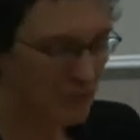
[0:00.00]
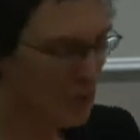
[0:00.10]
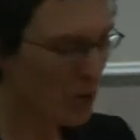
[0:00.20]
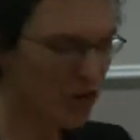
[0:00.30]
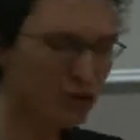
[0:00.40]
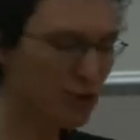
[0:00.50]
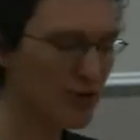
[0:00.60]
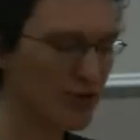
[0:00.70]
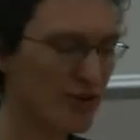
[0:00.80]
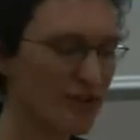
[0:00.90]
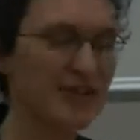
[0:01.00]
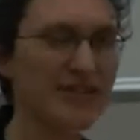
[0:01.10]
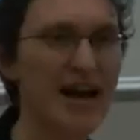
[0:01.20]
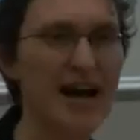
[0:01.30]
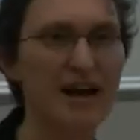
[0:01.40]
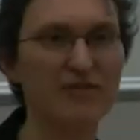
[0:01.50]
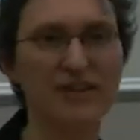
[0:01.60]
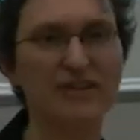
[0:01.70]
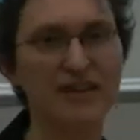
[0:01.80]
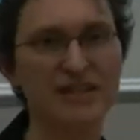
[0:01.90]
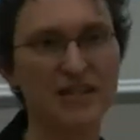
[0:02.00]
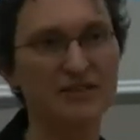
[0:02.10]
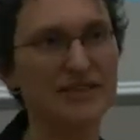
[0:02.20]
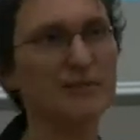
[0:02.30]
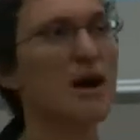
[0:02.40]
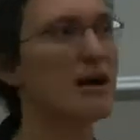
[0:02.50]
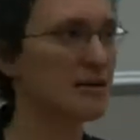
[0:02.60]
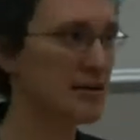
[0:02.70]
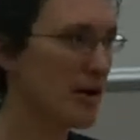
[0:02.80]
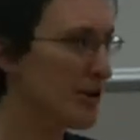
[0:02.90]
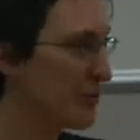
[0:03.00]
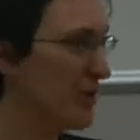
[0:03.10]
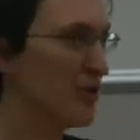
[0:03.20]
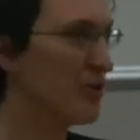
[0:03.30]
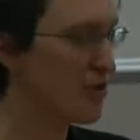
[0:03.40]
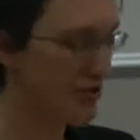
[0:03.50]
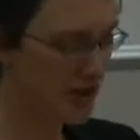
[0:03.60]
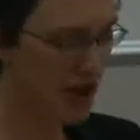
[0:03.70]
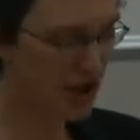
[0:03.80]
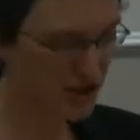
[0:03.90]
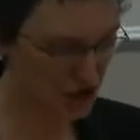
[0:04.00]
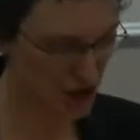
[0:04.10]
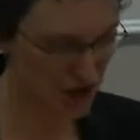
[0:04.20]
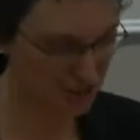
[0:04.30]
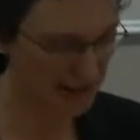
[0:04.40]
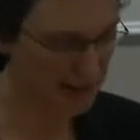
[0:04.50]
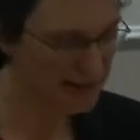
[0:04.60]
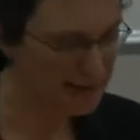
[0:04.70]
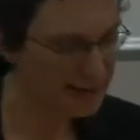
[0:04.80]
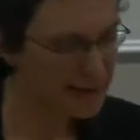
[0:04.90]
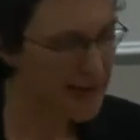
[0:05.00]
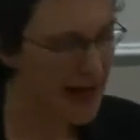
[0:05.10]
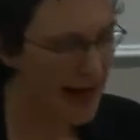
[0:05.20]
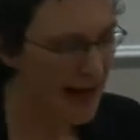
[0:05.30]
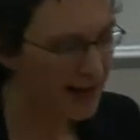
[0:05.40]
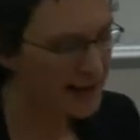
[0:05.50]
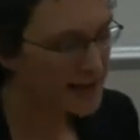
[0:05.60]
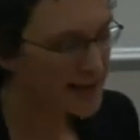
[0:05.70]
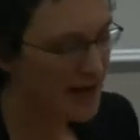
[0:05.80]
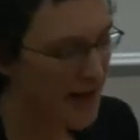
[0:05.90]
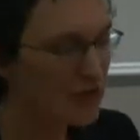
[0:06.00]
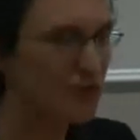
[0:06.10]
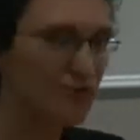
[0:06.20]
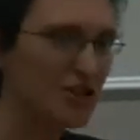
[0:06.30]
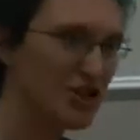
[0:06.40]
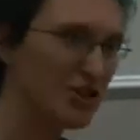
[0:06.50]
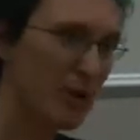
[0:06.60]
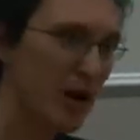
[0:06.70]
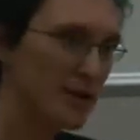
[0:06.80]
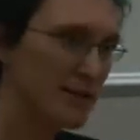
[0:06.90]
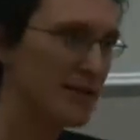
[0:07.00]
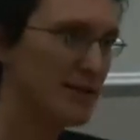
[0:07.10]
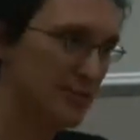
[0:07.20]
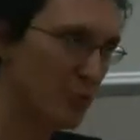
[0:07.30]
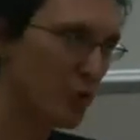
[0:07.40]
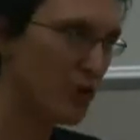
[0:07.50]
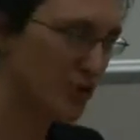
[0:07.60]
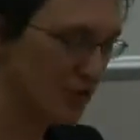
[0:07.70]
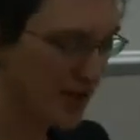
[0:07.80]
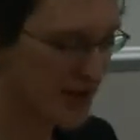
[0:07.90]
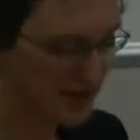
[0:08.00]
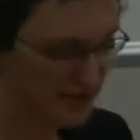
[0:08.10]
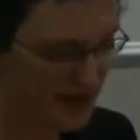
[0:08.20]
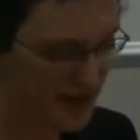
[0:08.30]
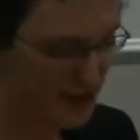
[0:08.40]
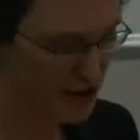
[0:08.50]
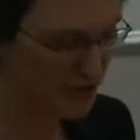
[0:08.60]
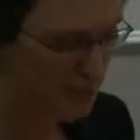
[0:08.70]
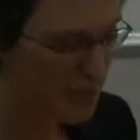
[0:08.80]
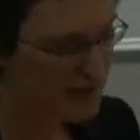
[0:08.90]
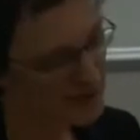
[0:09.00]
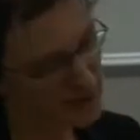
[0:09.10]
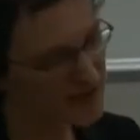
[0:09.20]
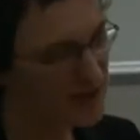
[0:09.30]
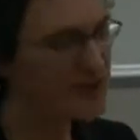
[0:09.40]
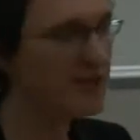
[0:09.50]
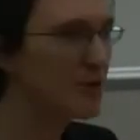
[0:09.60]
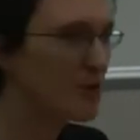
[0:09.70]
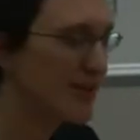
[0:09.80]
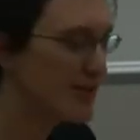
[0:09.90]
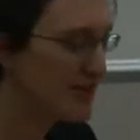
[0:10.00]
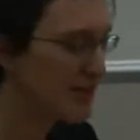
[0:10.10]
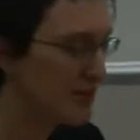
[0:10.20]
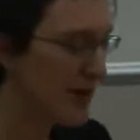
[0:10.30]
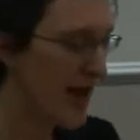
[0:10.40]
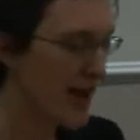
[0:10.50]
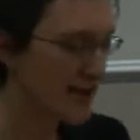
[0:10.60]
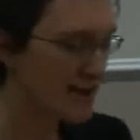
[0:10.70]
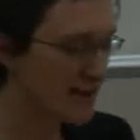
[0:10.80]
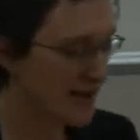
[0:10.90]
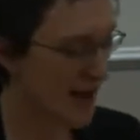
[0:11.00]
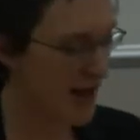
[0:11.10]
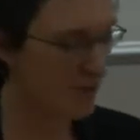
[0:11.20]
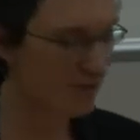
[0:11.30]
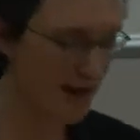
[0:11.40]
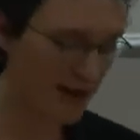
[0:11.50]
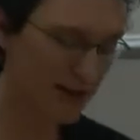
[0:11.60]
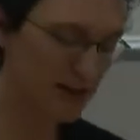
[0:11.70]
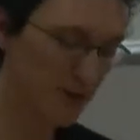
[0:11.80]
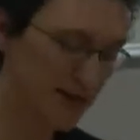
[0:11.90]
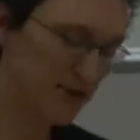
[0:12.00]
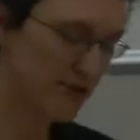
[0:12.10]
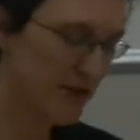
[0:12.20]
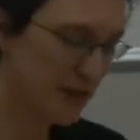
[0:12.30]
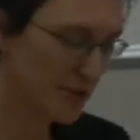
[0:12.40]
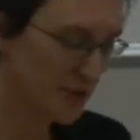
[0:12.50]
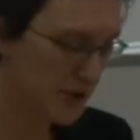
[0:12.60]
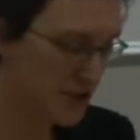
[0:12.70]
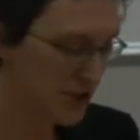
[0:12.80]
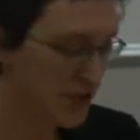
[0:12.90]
What role does all of this have in the idea of the smart economy or the knowledge economy? And how does regional policy support the creative sector? So I suppose they were some of the questions that we had at the Western Development Commission.